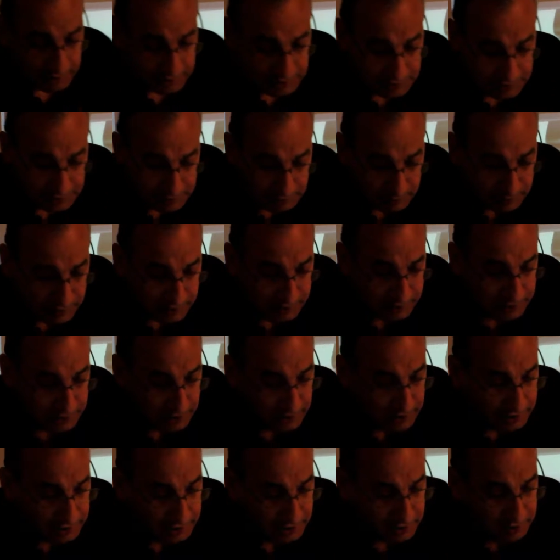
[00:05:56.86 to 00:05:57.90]
this is the way to
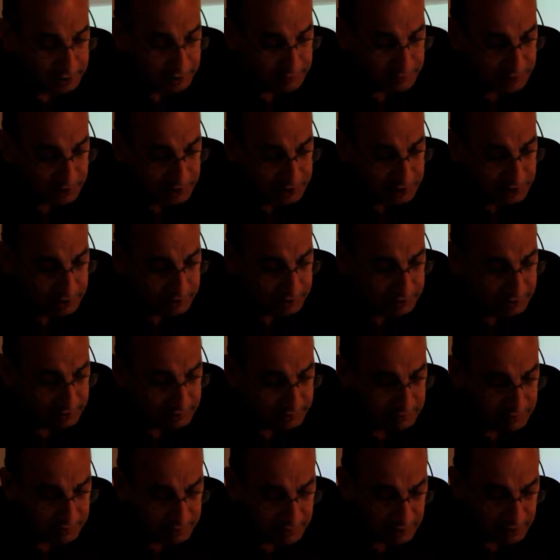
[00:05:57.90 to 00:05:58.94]
get under budget,
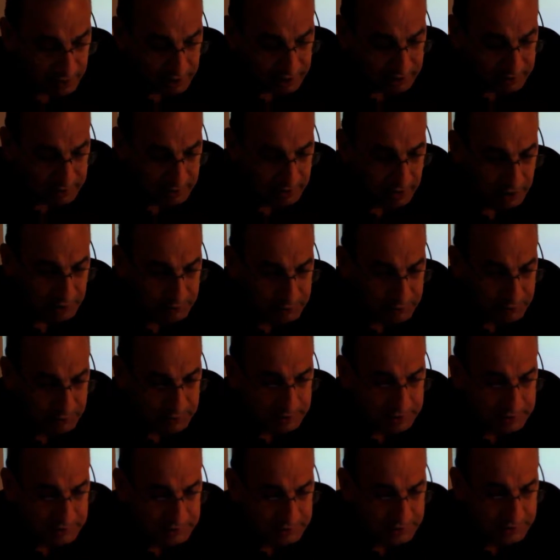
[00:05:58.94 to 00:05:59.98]
how to do
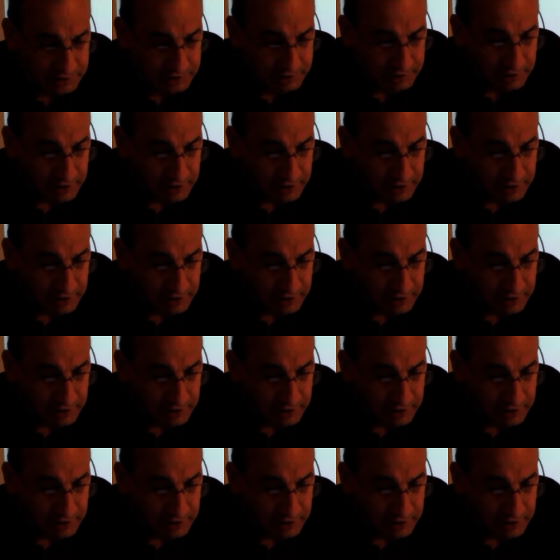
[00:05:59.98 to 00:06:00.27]
it easily